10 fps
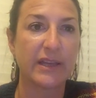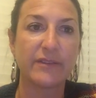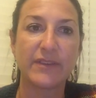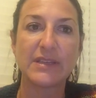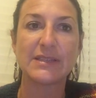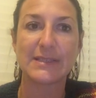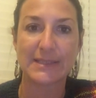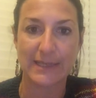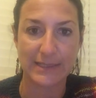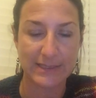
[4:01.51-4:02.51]
If they
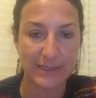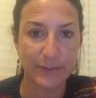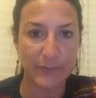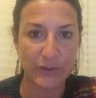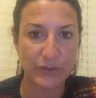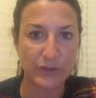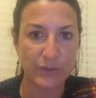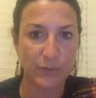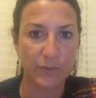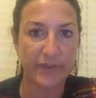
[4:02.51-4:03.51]
discuss the
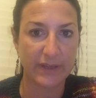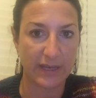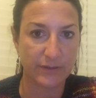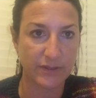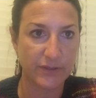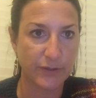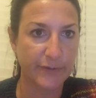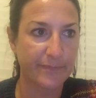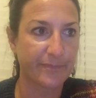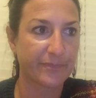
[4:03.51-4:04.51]
abuse with the
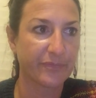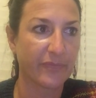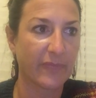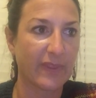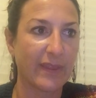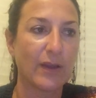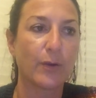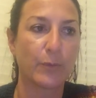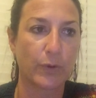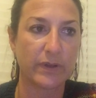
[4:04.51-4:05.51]
counselor, they
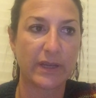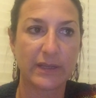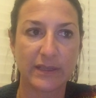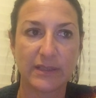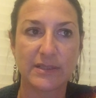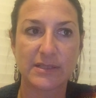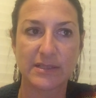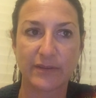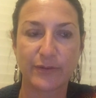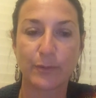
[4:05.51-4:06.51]
are more likely to
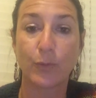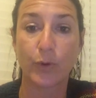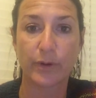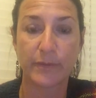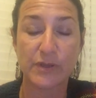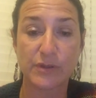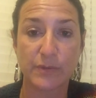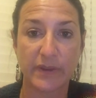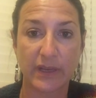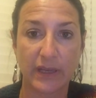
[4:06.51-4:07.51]
suffer more abuse
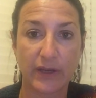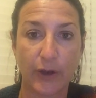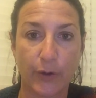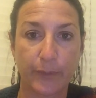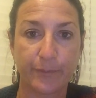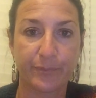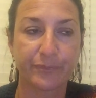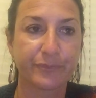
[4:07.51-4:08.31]
when they get home.